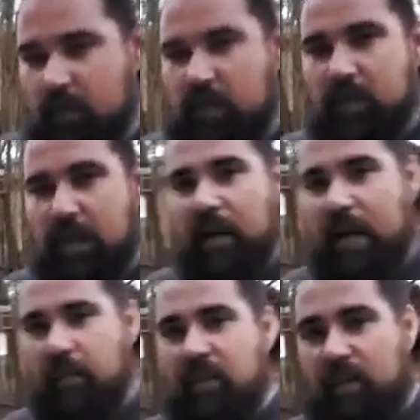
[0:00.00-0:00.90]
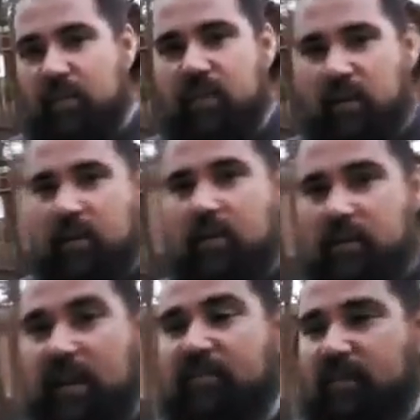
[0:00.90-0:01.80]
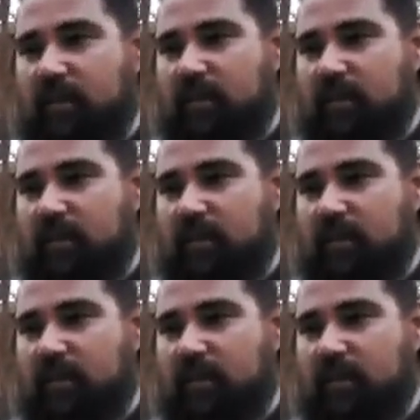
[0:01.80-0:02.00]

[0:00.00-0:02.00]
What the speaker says: But yeah, keep the husk on, definitely.